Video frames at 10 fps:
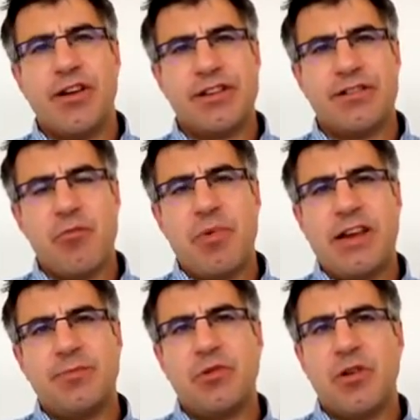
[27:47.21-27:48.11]
using
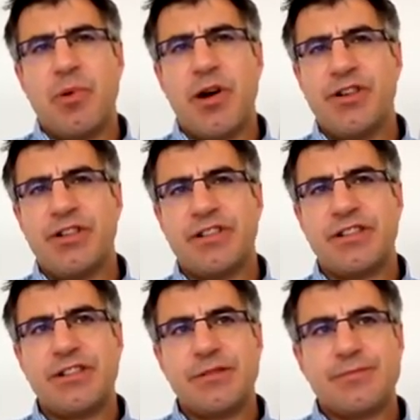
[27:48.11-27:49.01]
repeatable
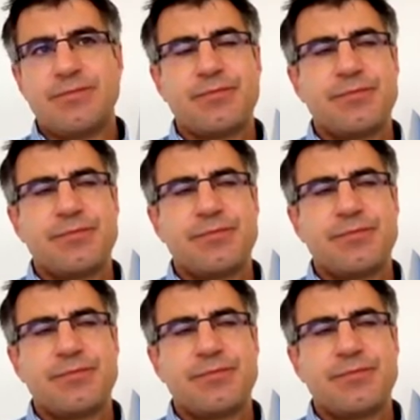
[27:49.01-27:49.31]
components.